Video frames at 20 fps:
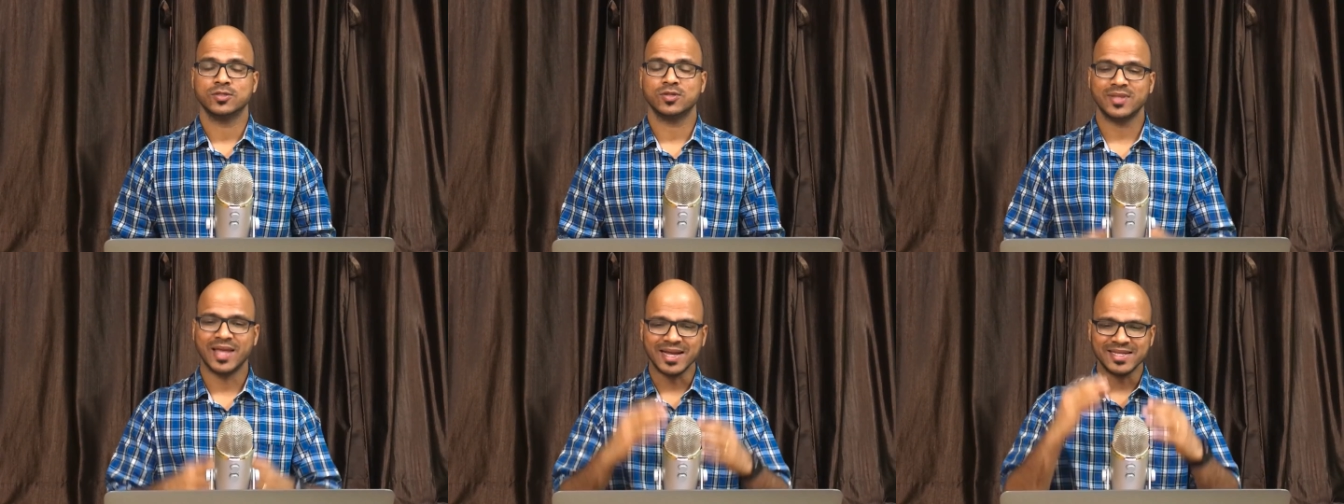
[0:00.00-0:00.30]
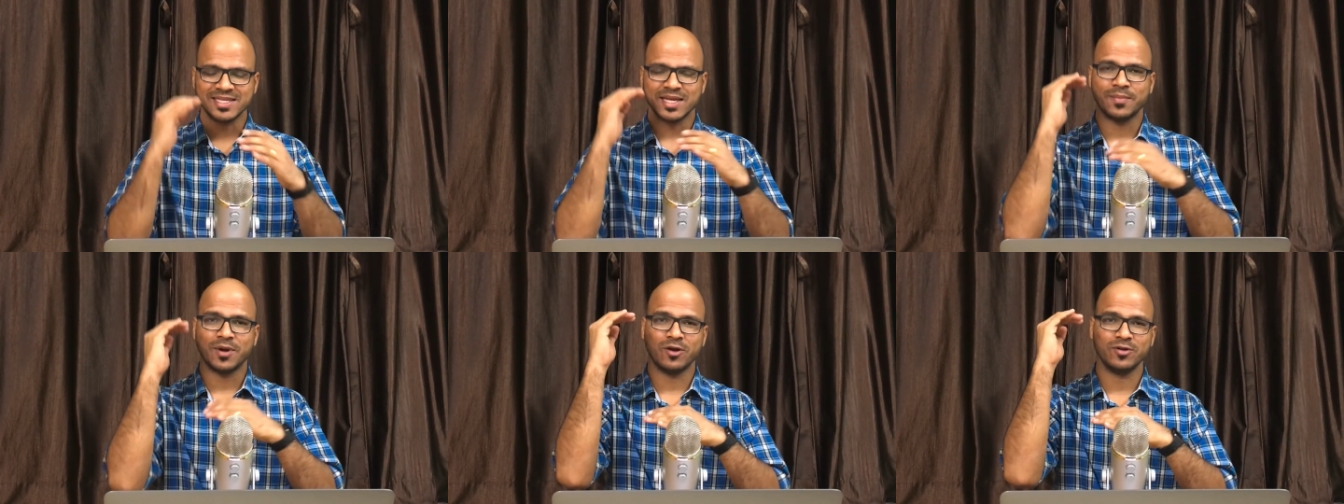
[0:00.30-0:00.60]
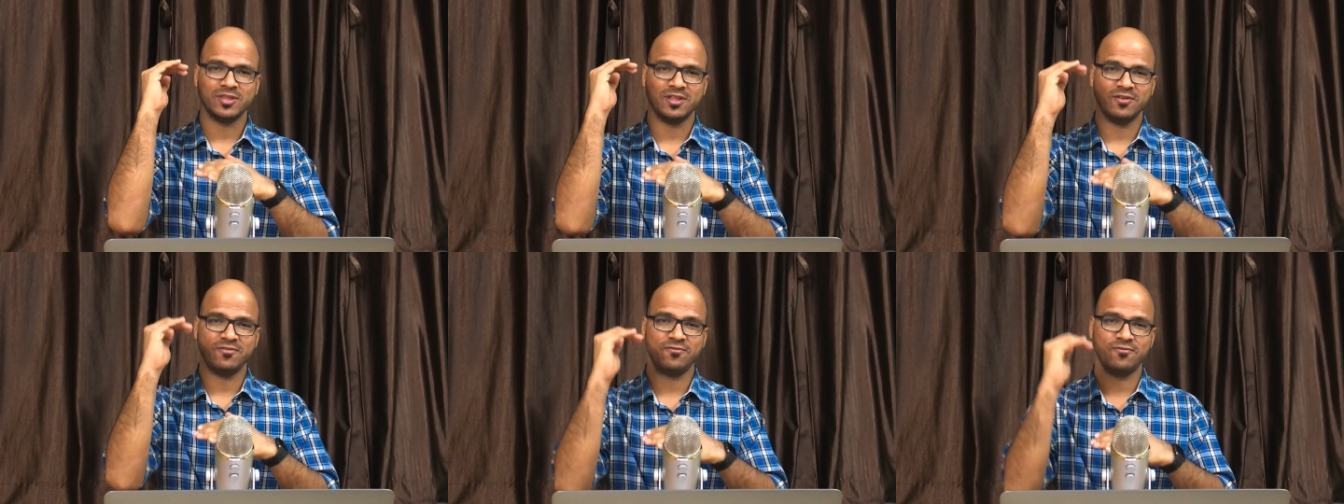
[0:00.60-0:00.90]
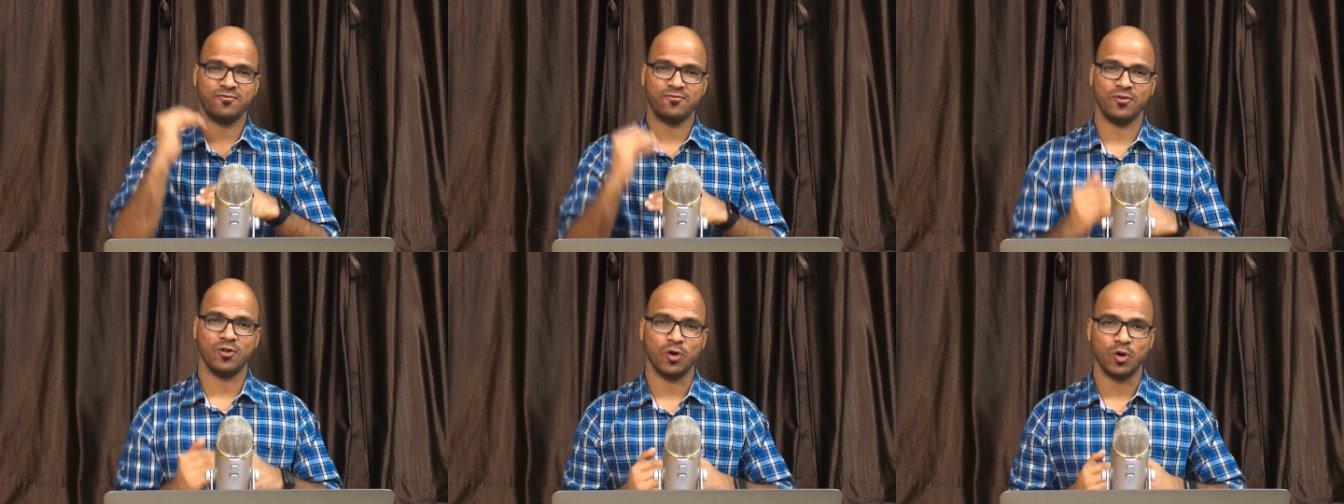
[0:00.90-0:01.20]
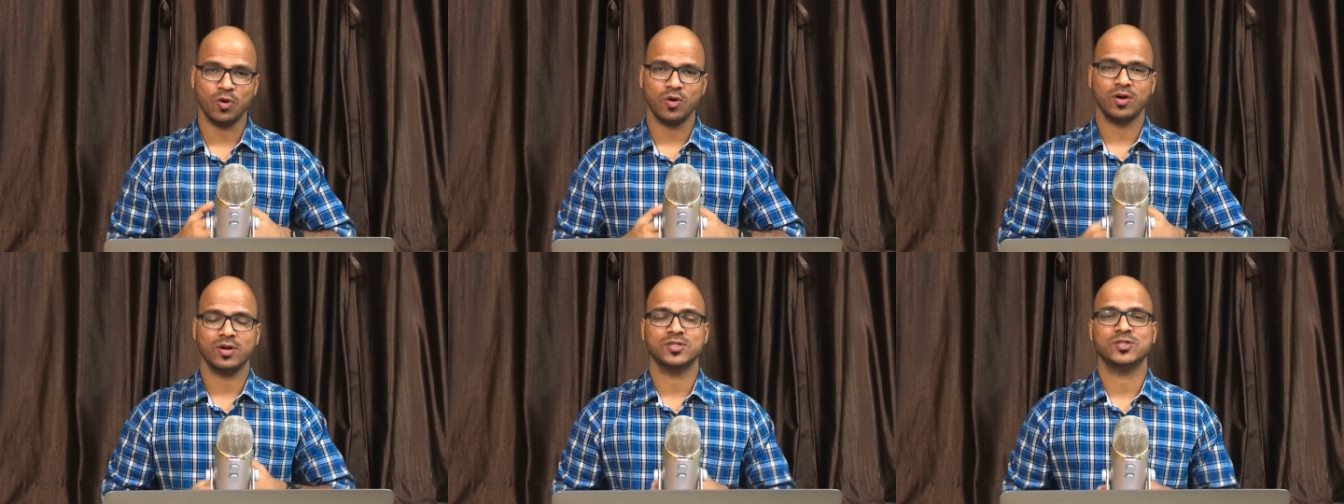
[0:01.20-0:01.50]
So that's about the
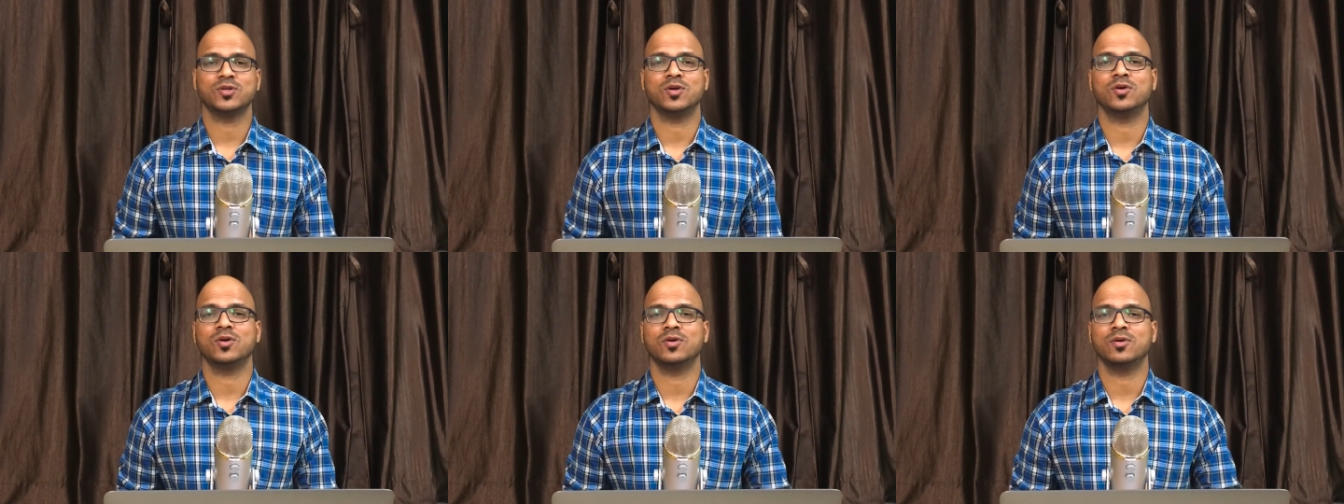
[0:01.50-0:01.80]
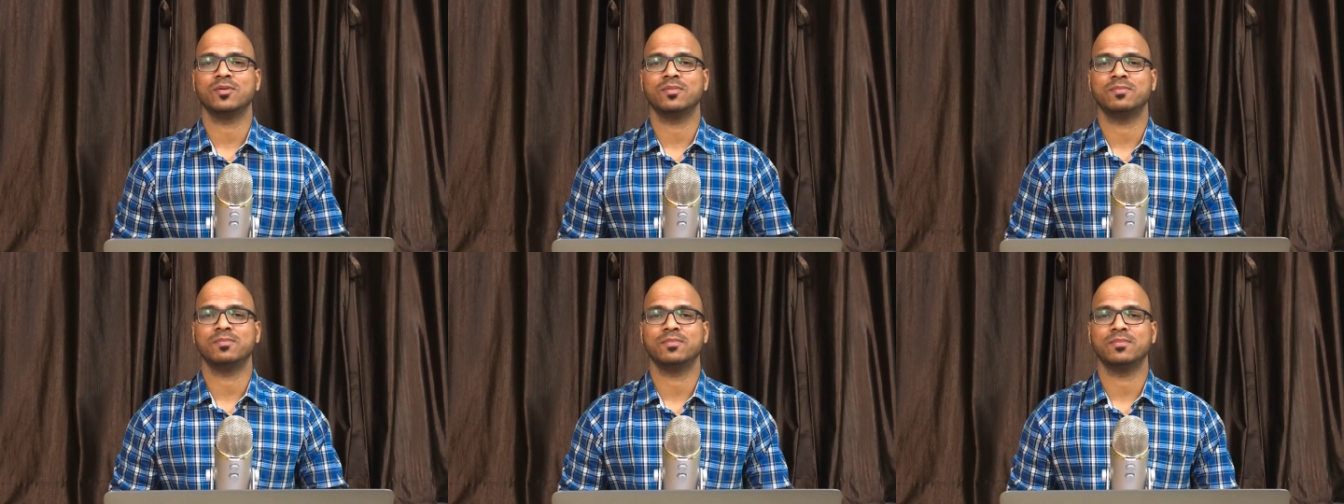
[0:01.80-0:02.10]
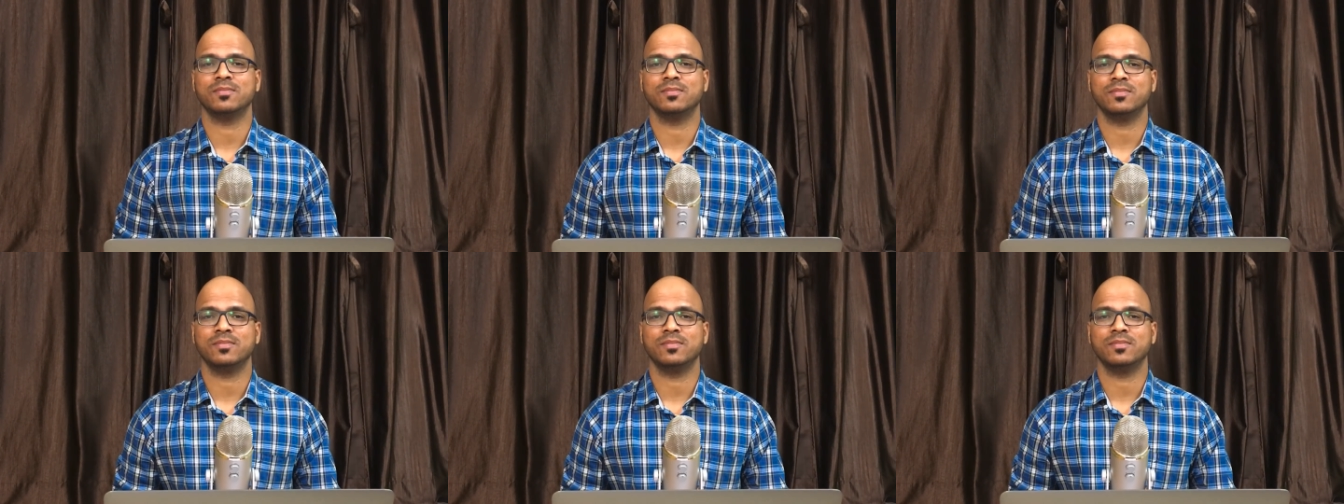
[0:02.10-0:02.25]
flow. So